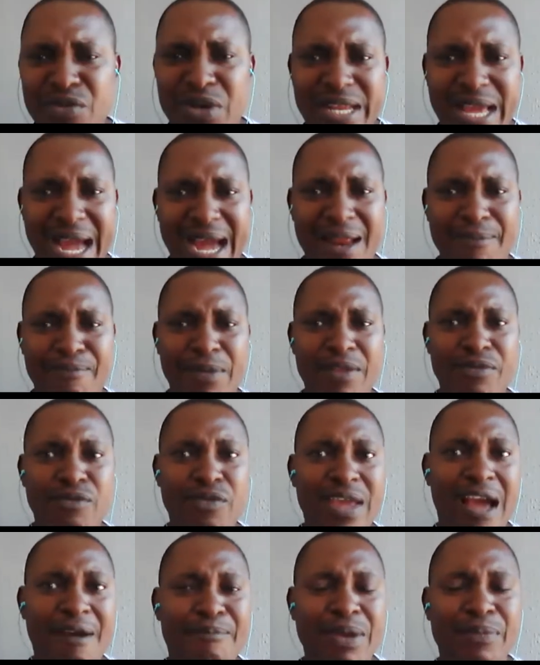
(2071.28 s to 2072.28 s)
with the admin,
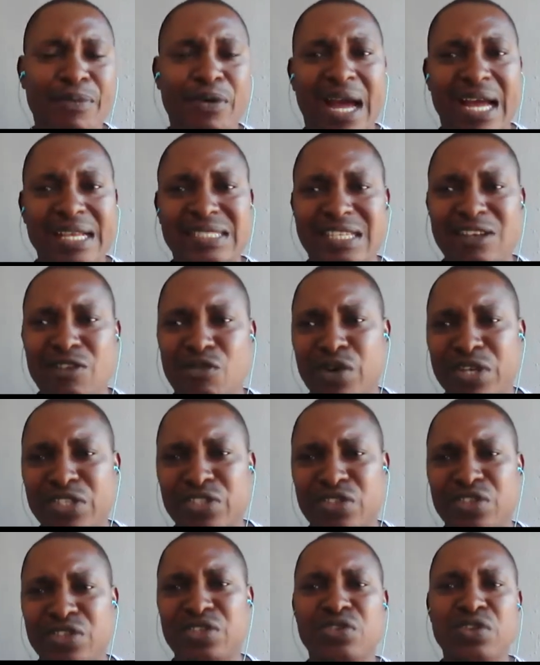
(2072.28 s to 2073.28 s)
we have people asking
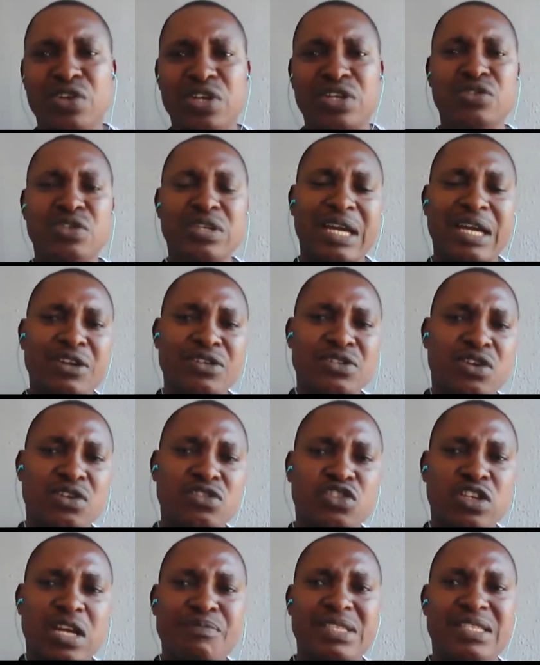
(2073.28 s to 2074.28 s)
questions. You can also
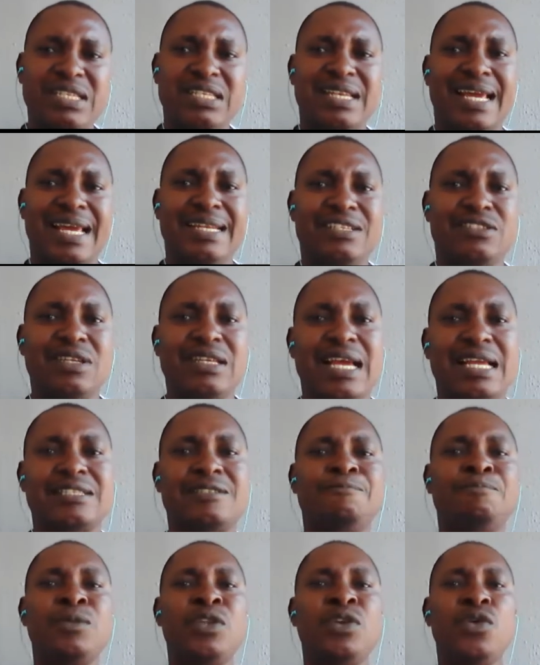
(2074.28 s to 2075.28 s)
join meeting like this so that
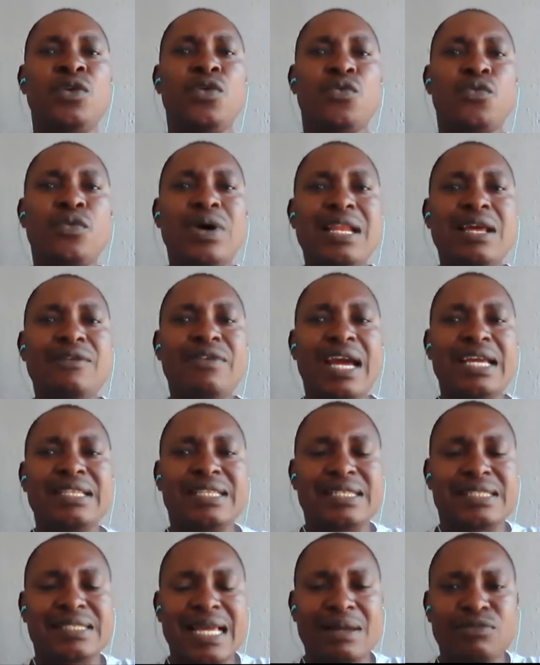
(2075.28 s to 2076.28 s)
whenever it
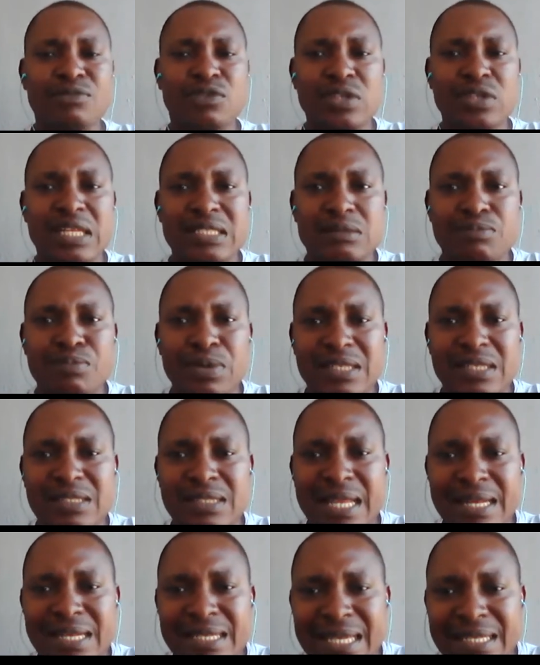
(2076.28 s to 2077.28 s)
is time to be
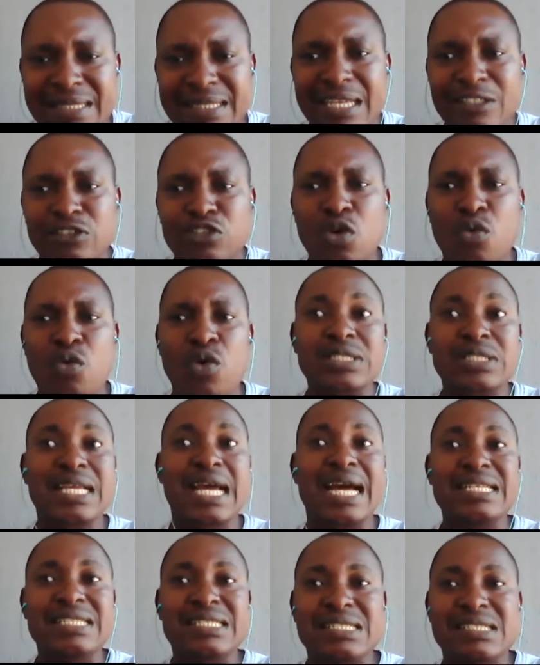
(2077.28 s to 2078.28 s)
dedicated towards
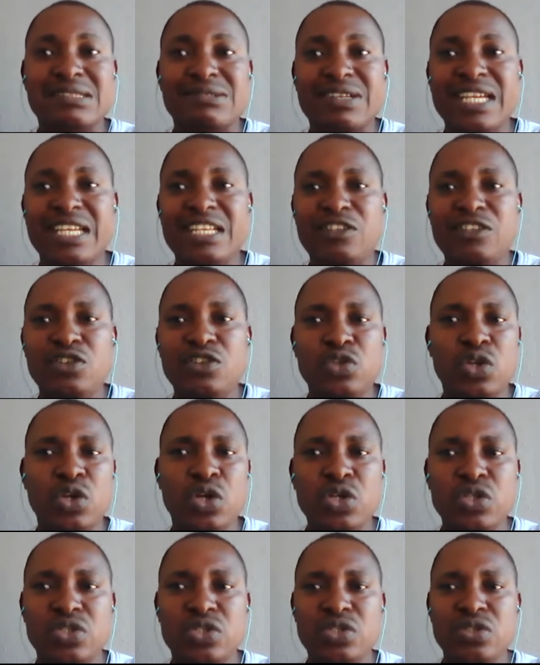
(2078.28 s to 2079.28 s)
answering
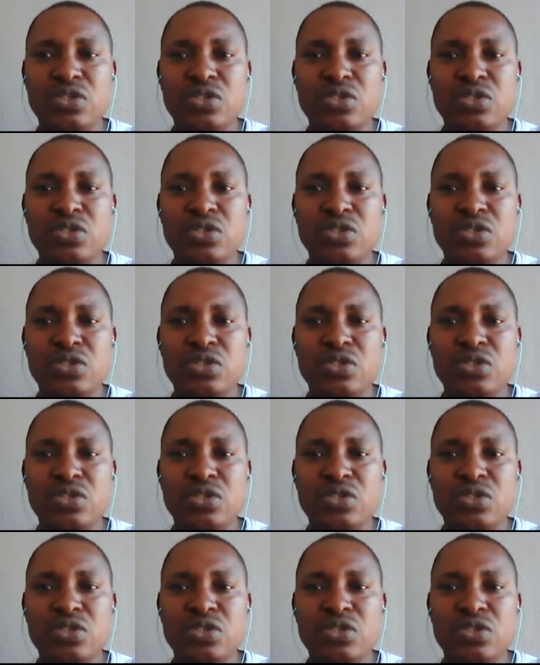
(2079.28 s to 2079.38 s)
those